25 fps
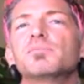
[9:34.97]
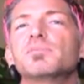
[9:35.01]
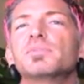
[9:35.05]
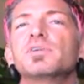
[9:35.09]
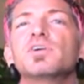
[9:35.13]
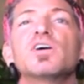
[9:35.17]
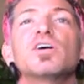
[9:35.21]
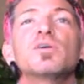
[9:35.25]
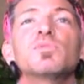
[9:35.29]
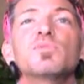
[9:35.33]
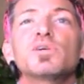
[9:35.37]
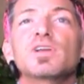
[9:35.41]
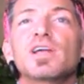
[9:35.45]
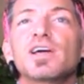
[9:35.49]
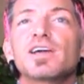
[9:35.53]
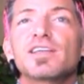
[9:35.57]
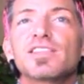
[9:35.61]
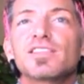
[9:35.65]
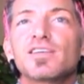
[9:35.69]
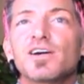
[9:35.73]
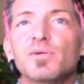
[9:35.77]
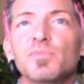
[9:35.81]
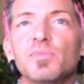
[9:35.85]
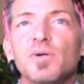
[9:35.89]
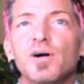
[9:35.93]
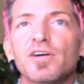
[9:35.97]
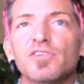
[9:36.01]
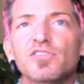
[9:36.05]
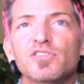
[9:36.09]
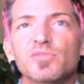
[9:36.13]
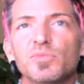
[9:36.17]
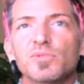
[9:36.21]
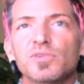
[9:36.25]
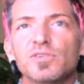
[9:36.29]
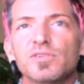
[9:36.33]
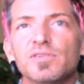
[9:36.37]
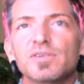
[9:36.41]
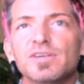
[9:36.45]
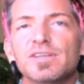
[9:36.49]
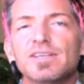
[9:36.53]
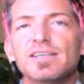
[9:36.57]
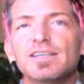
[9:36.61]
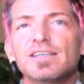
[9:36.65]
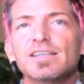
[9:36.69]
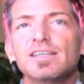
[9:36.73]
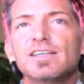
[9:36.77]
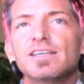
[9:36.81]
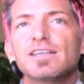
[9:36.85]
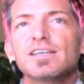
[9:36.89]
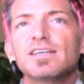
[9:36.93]
beyond what I thought possible.
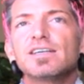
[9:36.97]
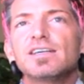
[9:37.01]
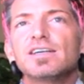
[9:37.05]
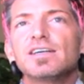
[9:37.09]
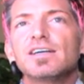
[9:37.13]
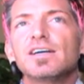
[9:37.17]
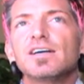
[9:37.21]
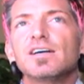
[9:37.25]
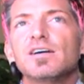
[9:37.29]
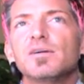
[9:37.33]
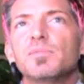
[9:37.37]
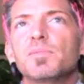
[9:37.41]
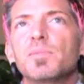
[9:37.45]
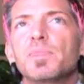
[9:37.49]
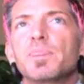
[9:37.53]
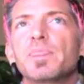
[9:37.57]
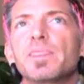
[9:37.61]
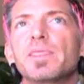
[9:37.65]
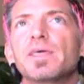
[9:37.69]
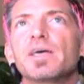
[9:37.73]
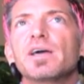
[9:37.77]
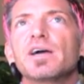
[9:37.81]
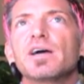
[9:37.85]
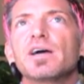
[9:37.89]
And